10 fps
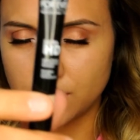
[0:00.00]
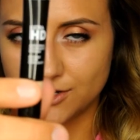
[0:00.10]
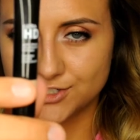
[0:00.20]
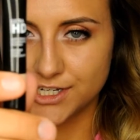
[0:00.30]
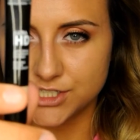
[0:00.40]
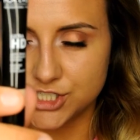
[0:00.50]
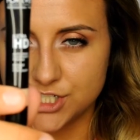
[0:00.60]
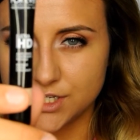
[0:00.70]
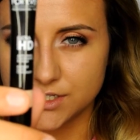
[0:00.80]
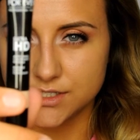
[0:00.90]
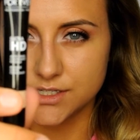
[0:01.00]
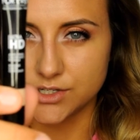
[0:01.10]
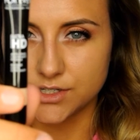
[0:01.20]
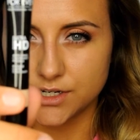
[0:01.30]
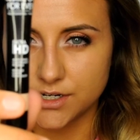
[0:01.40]
Ultra HD
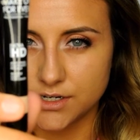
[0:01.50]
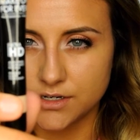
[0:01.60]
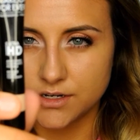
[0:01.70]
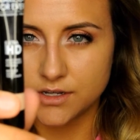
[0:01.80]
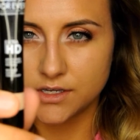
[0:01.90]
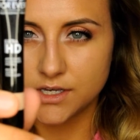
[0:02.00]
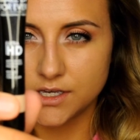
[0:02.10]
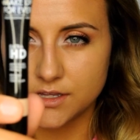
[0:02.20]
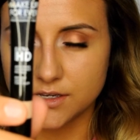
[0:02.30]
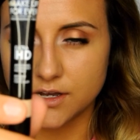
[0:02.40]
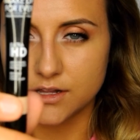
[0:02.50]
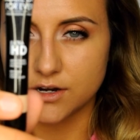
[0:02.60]
Concealer in the color